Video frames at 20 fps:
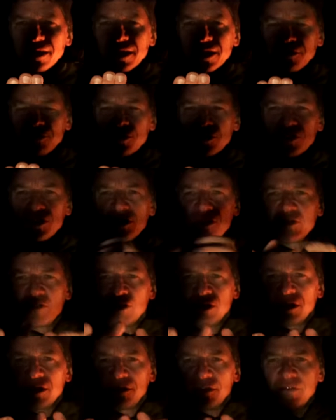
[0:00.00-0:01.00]
it was just,
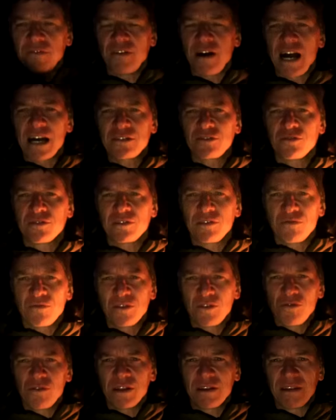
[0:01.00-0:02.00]
the fox was
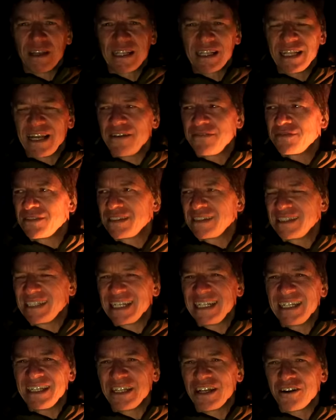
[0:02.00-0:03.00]
the only thing left
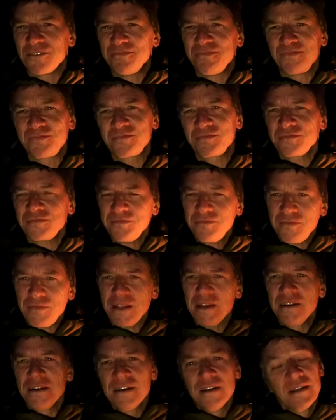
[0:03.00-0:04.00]
sitting there.
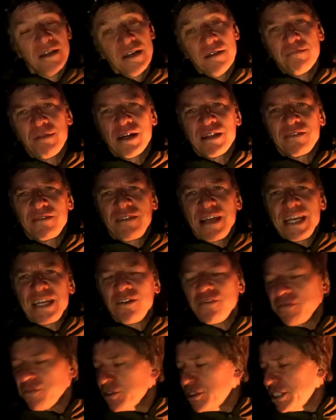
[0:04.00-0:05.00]
But thank
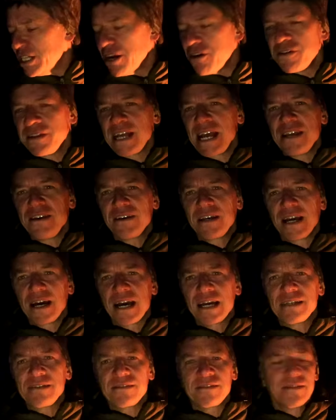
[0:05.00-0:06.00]
you for sharing that, you
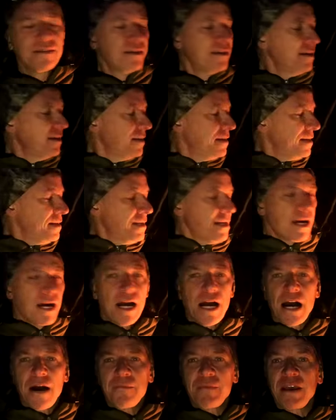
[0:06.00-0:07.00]
guys.
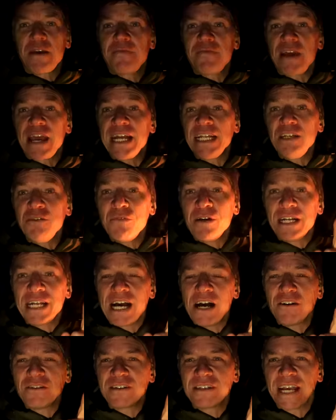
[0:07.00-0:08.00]
Um, if anyone
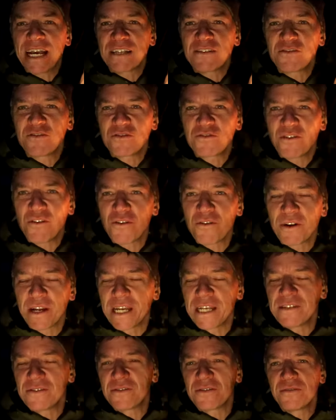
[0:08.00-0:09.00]
else has
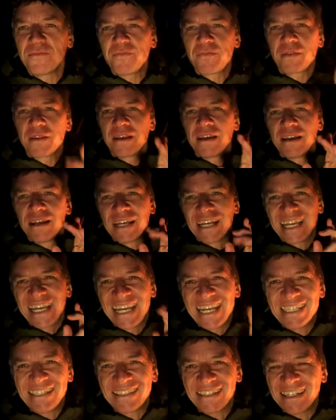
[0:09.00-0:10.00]
stories,
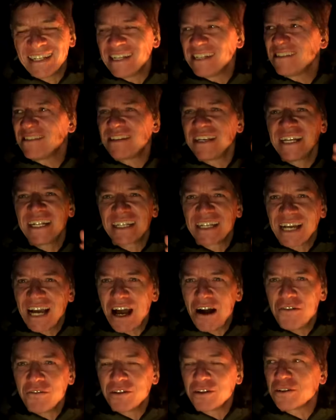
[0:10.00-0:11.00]
incidents,
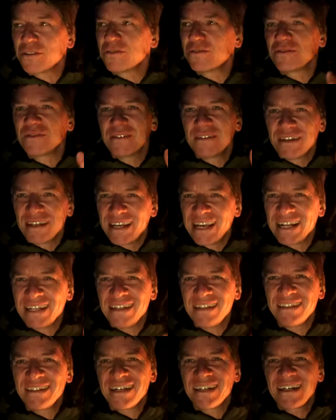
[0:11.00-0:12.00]
encounters,
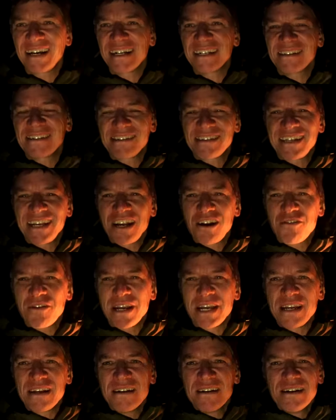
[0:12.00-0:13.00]
anything that kind of
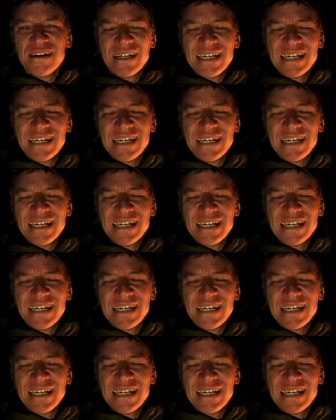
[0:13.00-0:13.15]
scary,